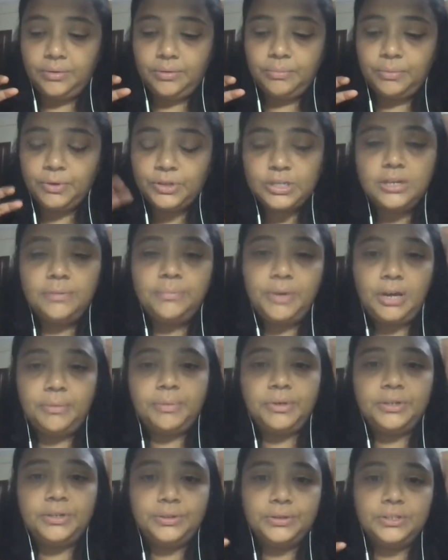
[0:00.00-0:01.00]
Muslim
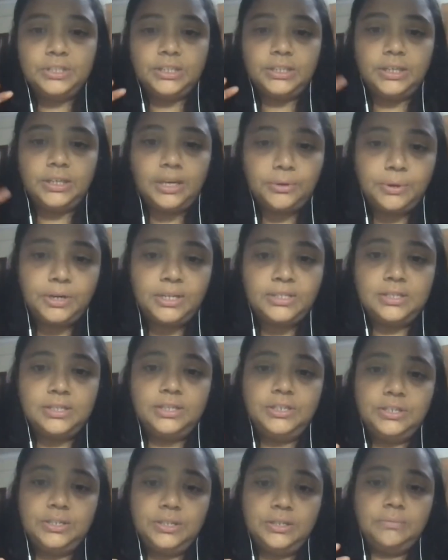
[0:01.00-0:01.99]
neighborhoods and
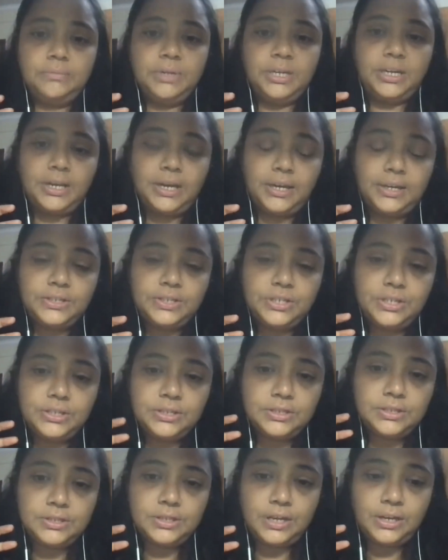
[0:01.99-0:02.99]
ghettoization. But again,
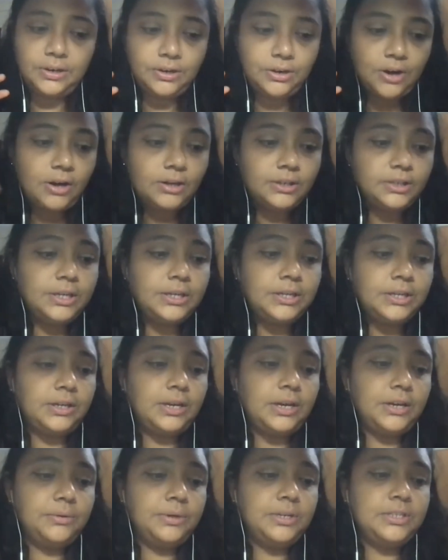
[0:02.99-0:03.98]
she's not taking
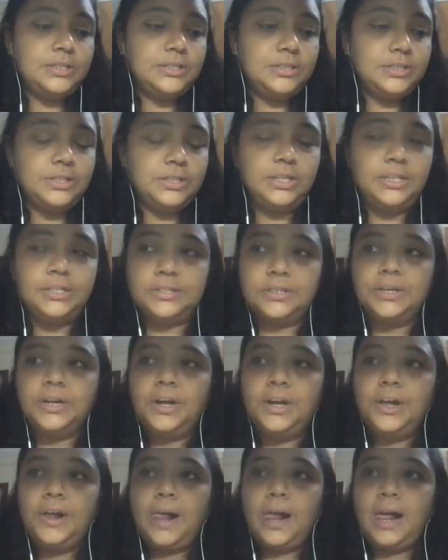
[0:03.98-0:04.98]
ghettoization
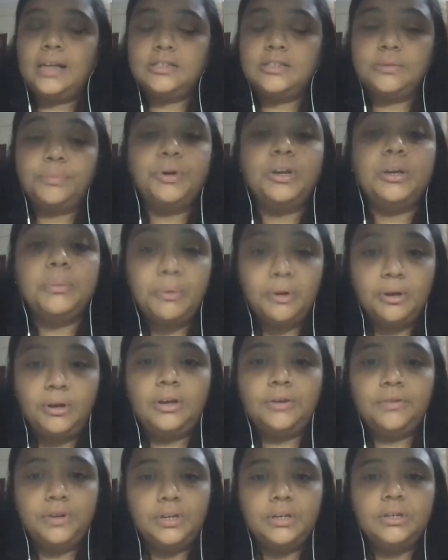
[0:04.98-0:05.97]
as a
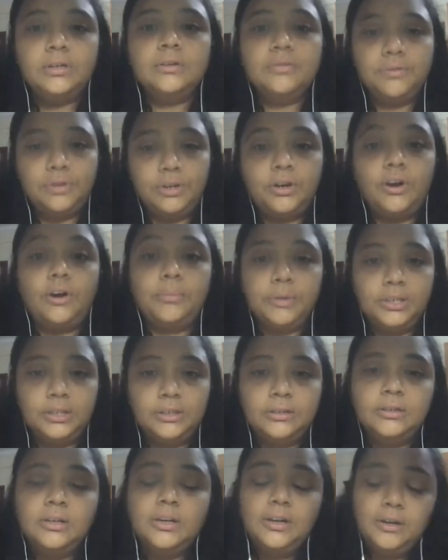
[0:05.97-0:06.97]
pre-given
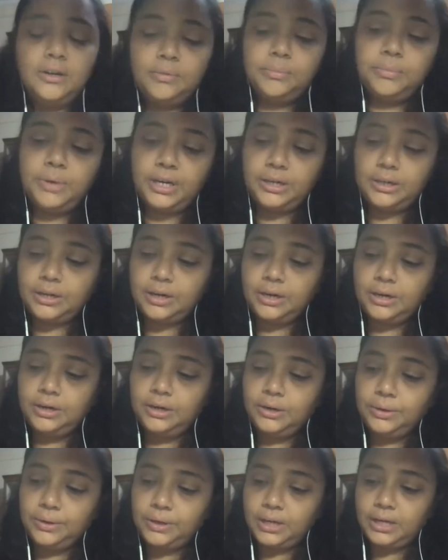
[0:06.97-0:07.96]
phenomenon, but
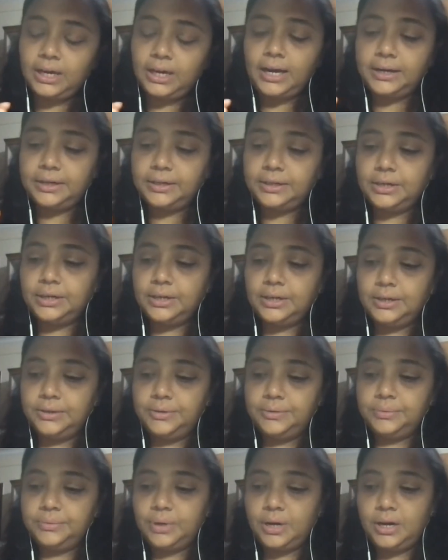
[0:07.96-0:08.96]
looking at
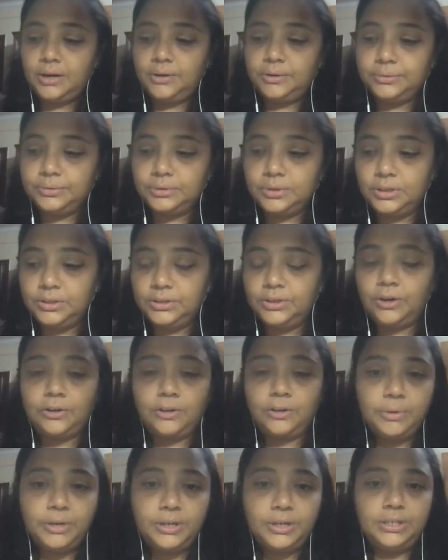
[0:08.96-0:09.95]
how
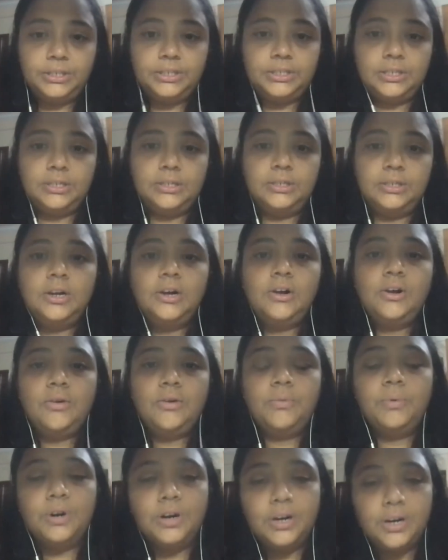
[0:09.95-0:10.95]
documentation
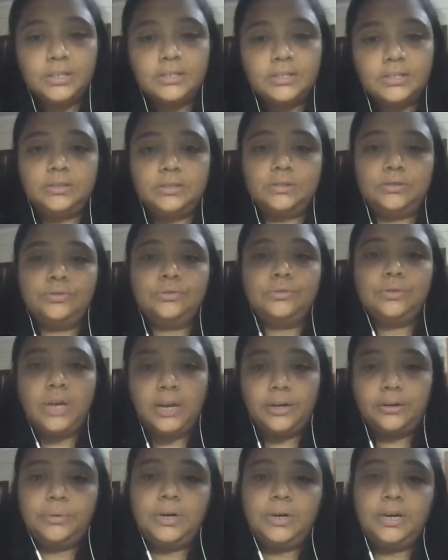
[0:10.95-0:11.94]
works to
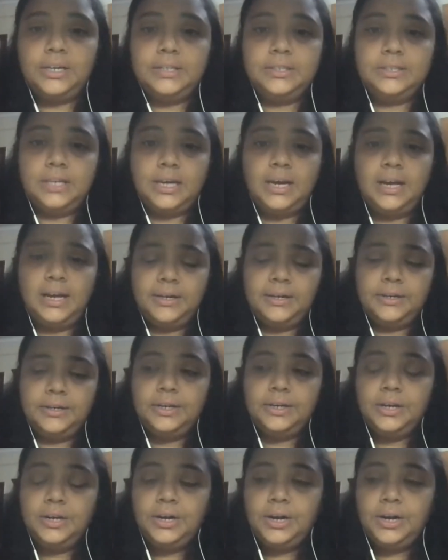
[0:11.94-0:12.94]
ghettoize and
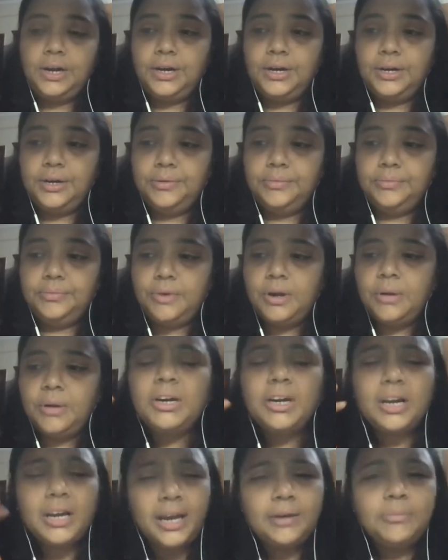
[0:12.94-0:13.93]

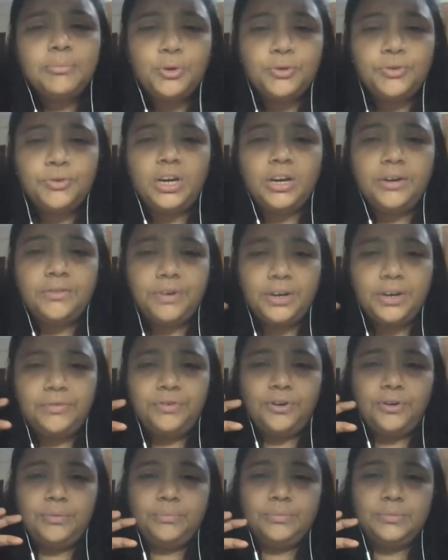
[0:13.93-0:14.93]
but again, moving away
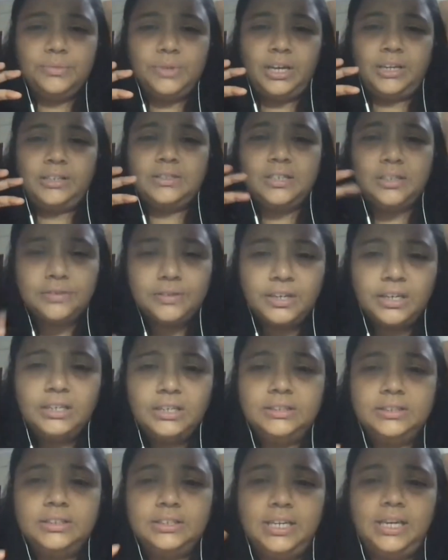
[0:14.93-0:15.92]
from like
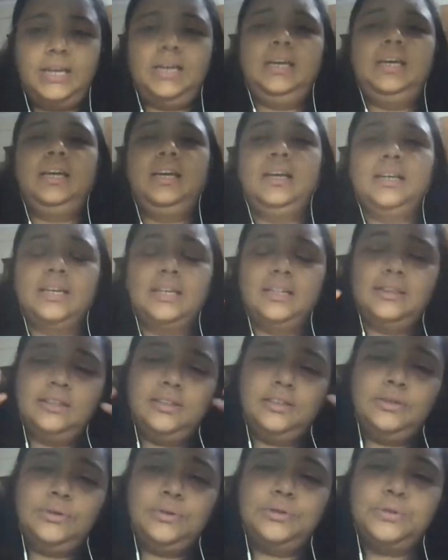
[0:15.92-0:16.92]
surveillance state and the
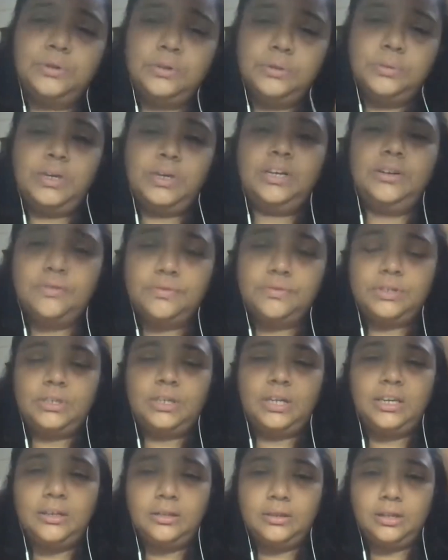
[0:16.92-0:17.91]
usual way of
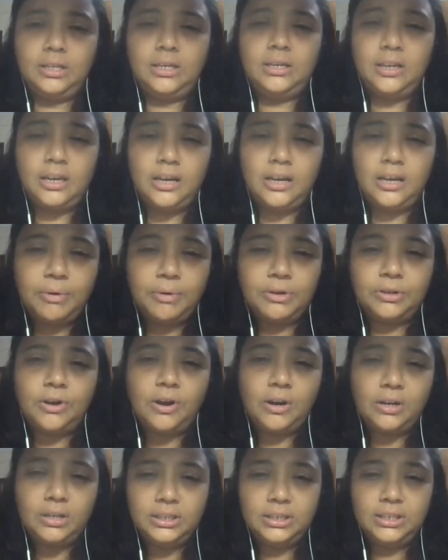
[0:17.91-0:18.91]
thinking about
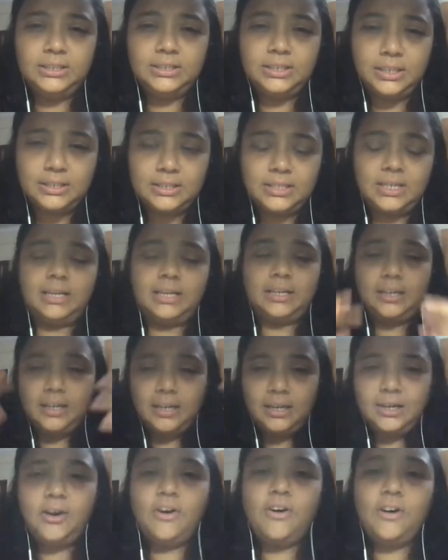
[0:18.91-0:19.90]
colonies as like
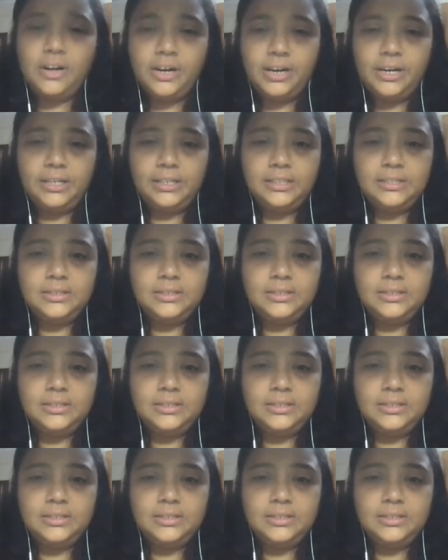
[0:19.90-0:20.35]
already